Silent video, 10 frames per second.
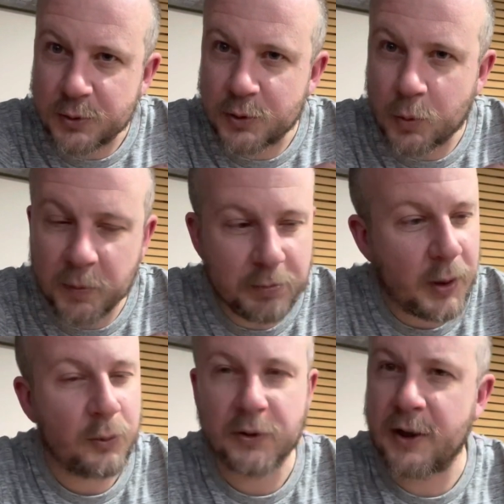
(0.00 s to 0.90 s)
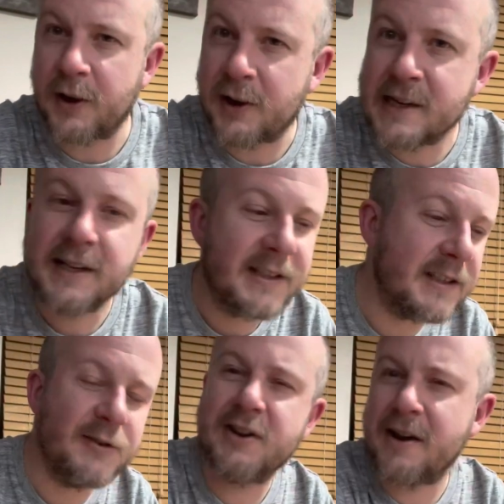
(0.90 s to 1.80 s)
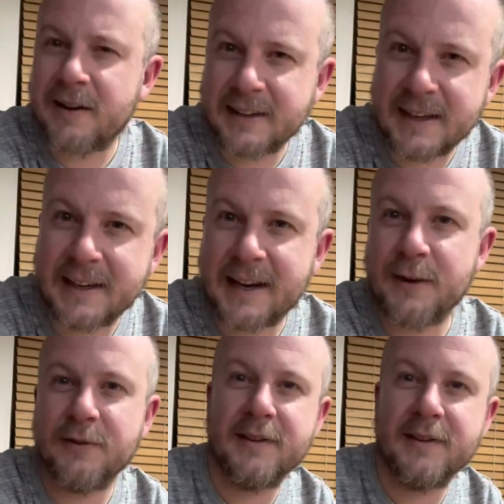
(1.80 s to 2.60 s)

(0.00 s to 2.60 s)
there's one bolt that hides and you can't get it out.